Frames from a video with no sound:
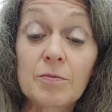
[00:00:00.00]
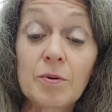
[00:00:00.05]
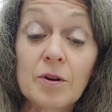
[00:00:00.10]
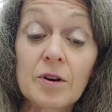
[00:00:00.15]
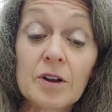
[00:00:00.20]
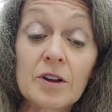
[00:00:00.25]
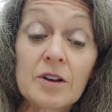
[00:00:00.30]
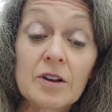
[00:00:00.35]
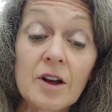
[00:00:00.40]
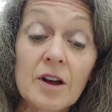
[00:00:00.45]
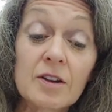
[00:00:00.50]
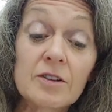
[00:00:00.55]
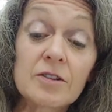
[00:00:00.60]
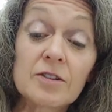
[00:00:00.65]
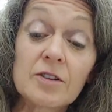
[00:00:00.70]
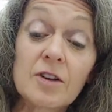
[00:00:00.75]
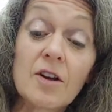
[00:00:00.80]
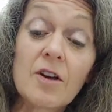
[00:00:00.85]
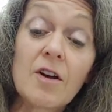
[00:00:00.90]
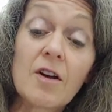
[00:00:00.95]
putting
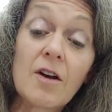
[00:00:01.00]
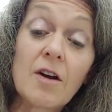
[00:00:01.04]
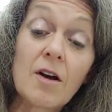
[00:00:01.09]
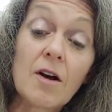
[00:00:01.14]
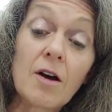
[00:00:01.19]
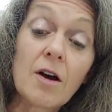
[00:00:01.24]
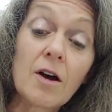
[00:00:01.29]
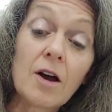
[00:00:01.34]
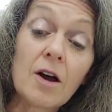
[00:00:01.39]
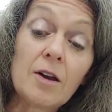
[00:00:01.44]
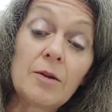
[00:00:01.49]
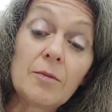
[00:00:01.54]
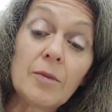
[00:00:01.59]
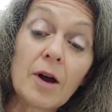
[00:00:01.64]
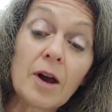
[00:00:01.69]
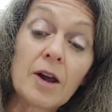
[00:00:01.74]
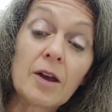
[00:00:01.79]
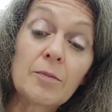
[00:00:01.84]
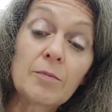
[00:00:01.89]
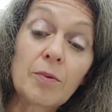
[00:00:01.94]
nuts on
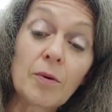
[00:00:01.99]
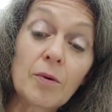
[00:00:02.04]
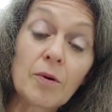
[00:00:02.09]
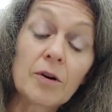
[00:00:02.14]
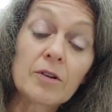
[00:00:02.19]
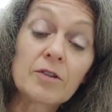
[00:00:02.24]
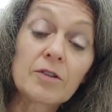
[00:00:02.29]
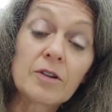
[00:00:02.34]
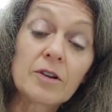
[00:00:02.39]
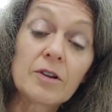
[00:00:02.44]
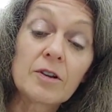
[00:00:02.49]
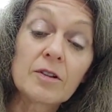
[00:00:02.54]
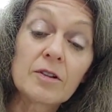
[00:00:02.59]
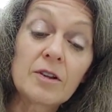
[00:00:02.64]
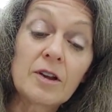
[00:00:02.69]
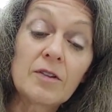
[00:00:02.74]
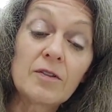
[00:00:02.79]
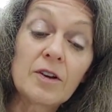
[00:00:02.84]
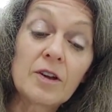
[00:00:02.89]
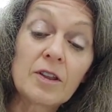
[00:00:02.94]
my porch and
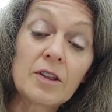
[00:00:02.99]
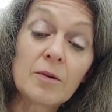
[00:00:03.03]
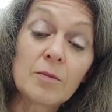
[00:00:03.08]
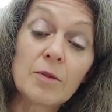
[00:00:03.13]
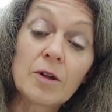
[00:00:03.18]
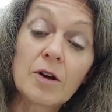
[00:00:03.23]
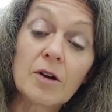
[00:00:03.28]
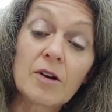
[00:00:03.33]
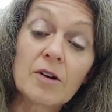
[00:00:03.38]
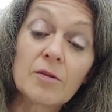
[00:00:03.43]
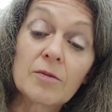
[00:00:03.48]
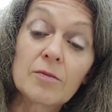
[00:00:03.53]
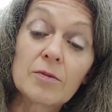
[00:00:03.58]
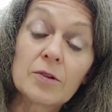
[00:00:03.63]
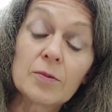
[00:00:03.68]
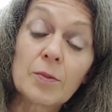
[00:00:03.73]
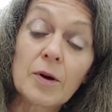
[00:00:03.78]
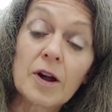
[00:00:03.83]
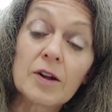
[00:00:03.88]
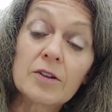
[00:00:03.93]
leaving them there in
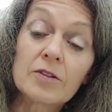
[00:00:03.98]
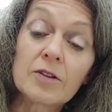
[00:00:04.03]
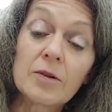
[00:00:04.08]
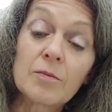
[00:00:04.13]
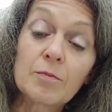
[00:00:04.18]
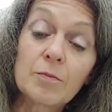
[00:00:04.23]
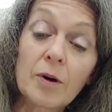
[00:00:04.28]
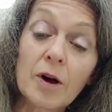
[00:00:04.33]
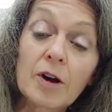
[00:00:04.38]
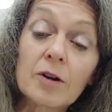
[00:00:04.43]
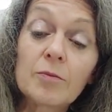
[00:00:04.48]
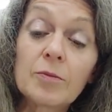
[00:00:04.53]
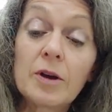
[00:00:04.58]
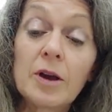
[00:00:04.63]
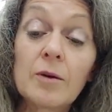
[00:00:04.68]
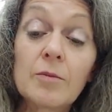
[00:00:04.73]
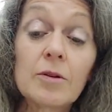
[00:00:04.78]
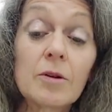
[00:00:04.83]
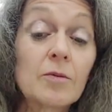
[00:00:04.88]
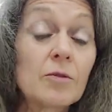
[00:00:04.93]
spots that bug me,
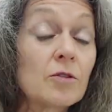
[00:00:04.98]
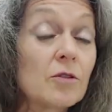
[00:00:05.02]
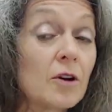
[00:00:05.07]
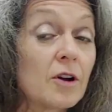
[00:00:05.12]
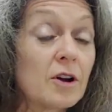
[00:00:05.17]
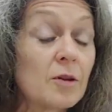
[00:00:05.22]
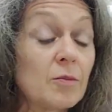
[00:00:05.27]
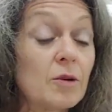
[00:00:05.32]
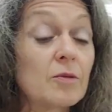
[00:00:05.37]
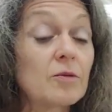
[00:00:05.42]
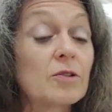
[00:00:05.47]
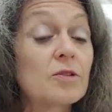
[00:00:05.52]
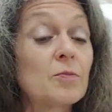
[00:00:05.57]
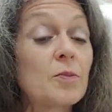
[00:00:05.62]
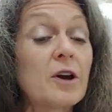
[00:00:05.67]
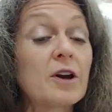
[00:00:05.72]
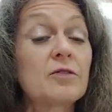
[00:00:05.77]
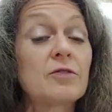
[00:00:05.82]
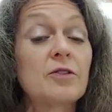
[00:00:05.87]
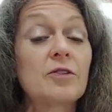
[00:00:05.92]
but I'm trying to be
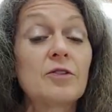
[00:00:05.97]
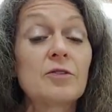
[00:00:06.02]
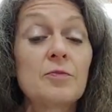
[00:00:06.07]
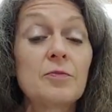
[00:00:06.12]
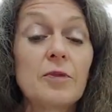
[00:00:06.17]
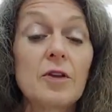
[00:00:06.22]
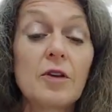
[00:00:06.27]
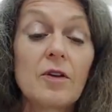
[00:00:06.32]
respectful.